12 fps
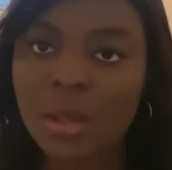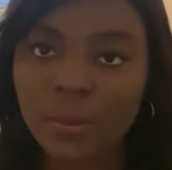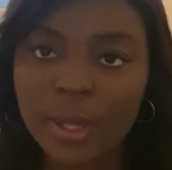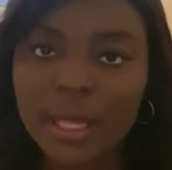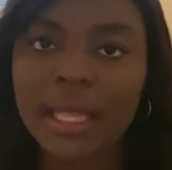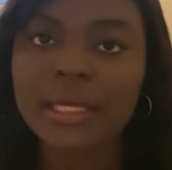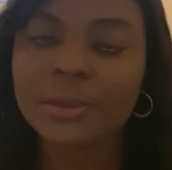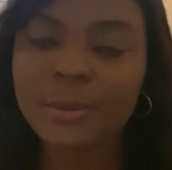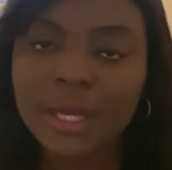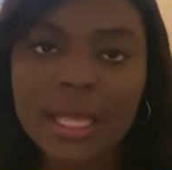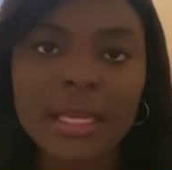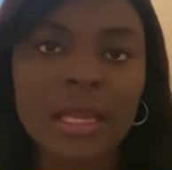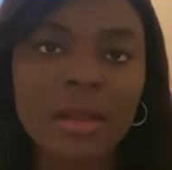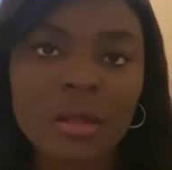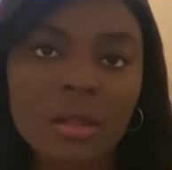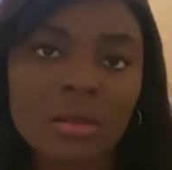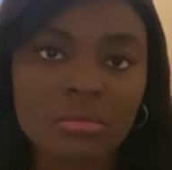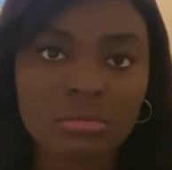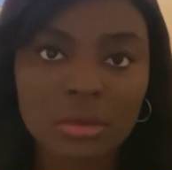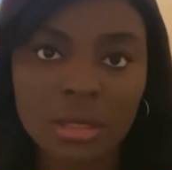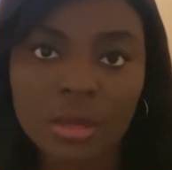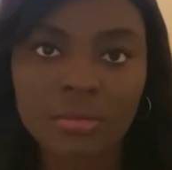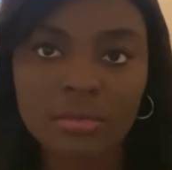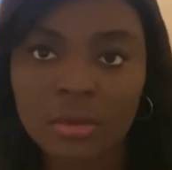we got all
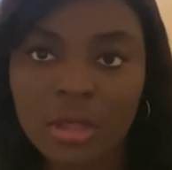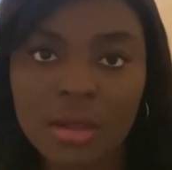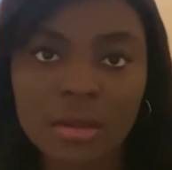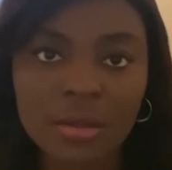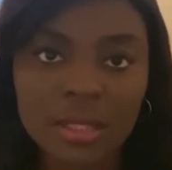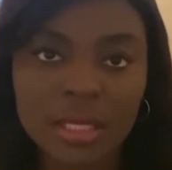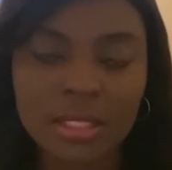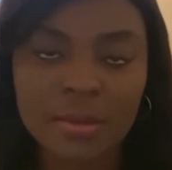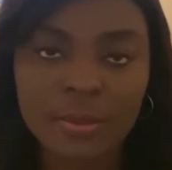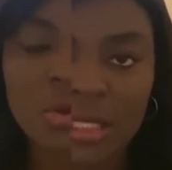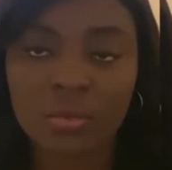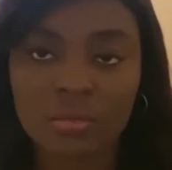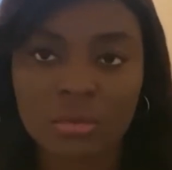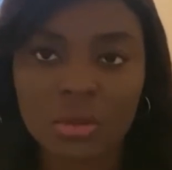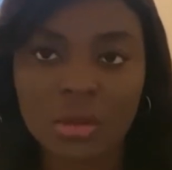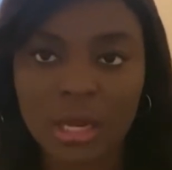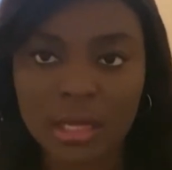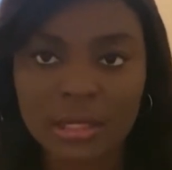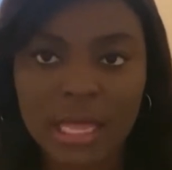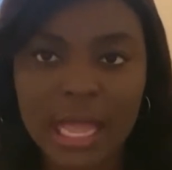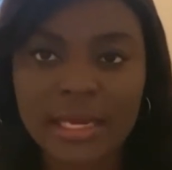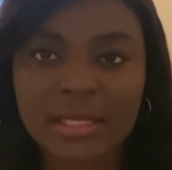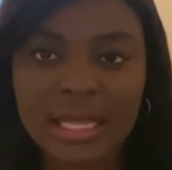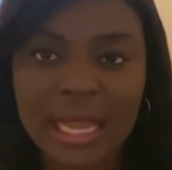things are possible. So that I
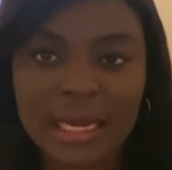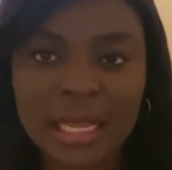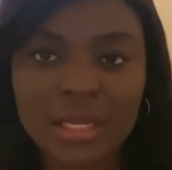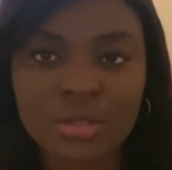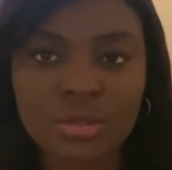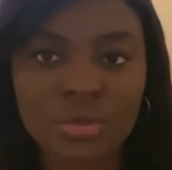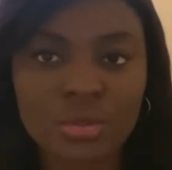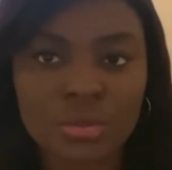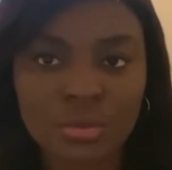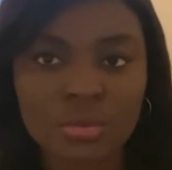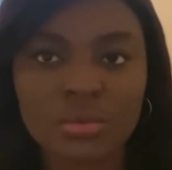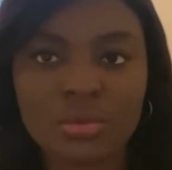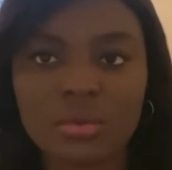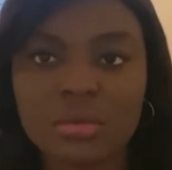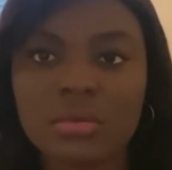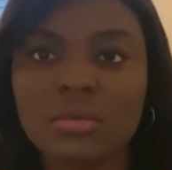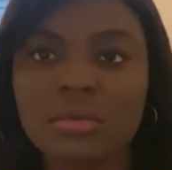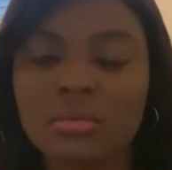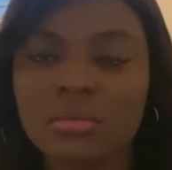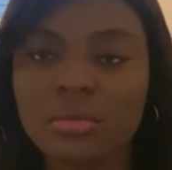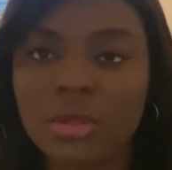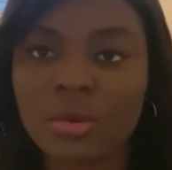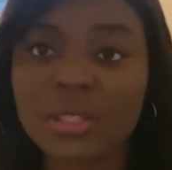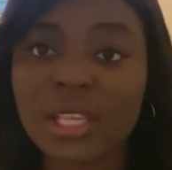decided to,
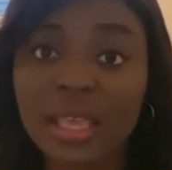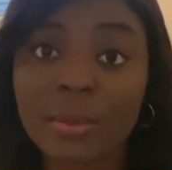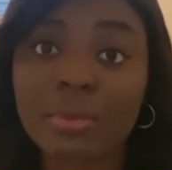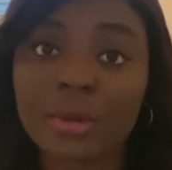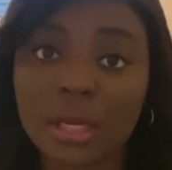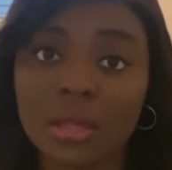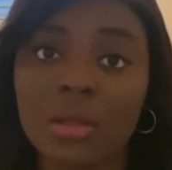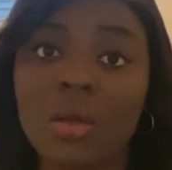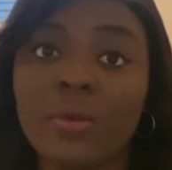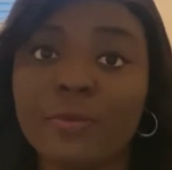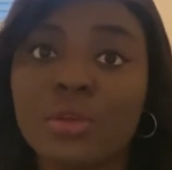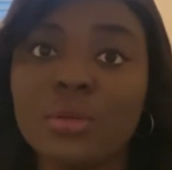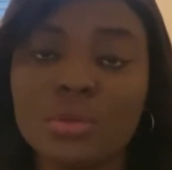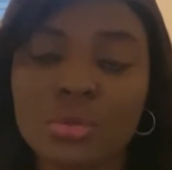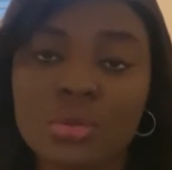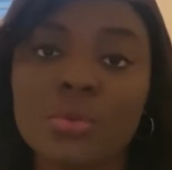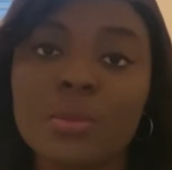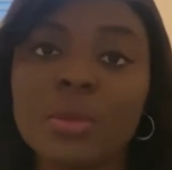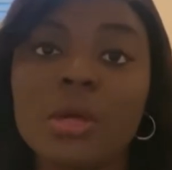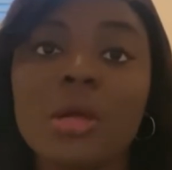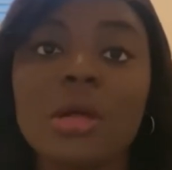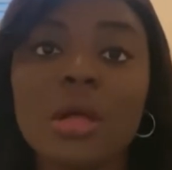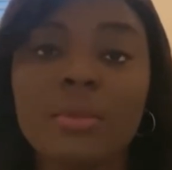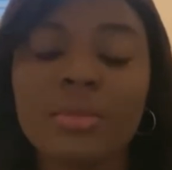take a break off YouTube
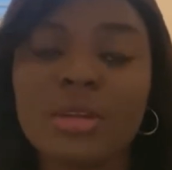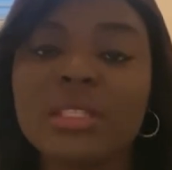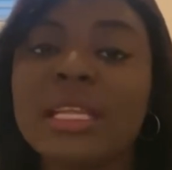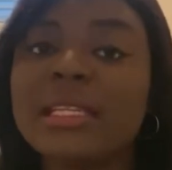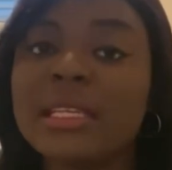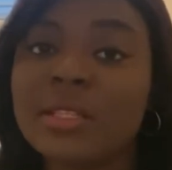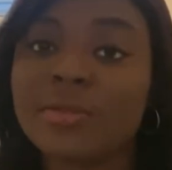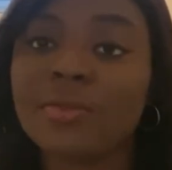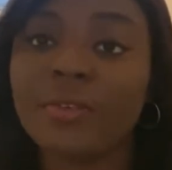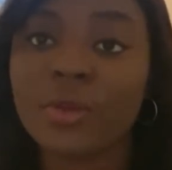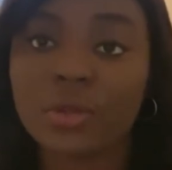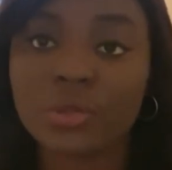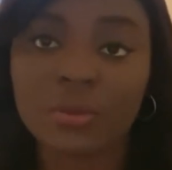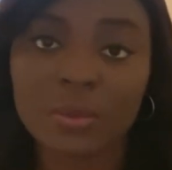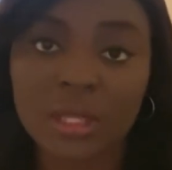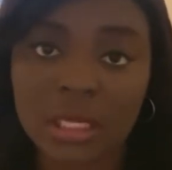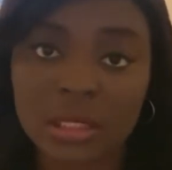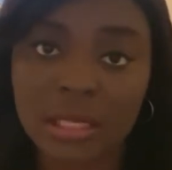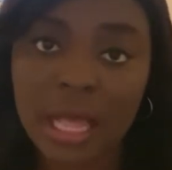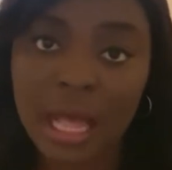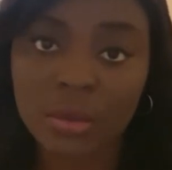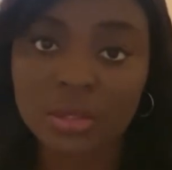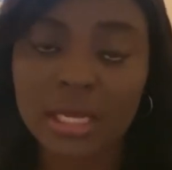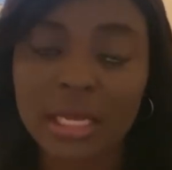because I needed to figure some things
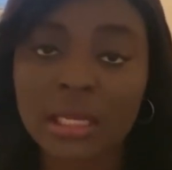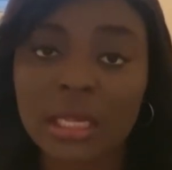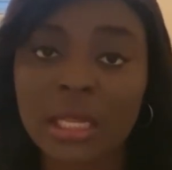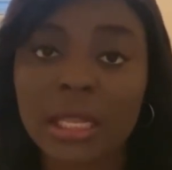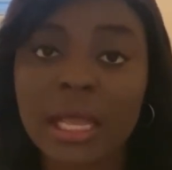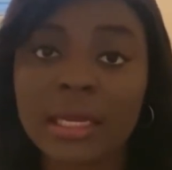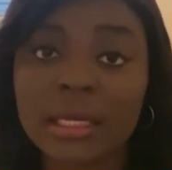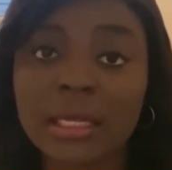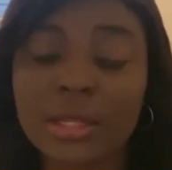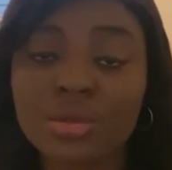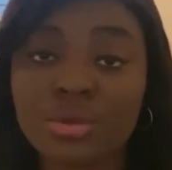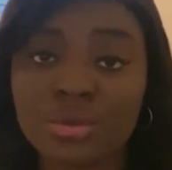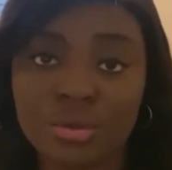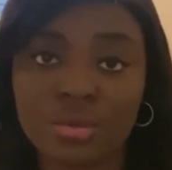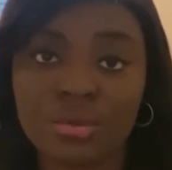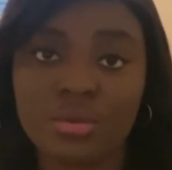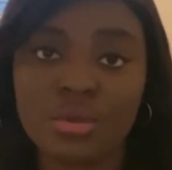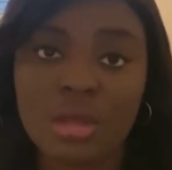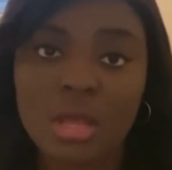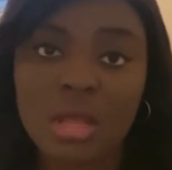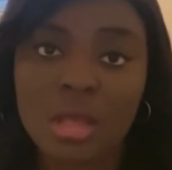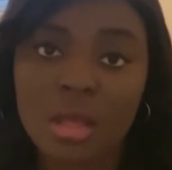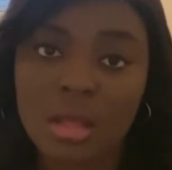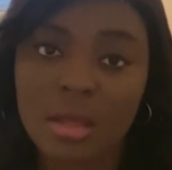out. I needed to
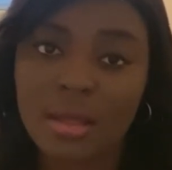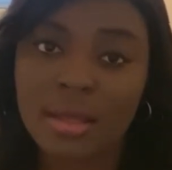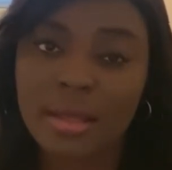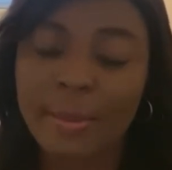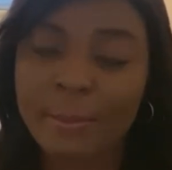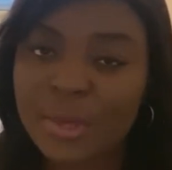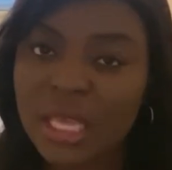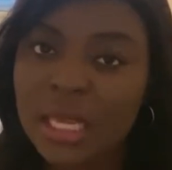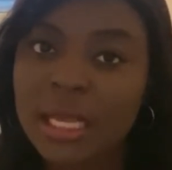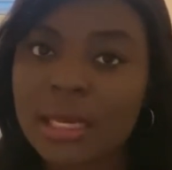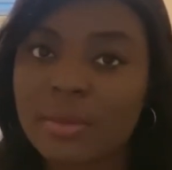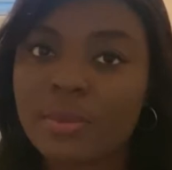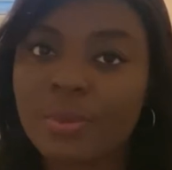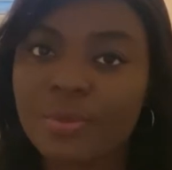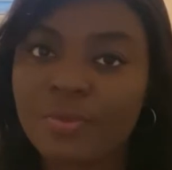be in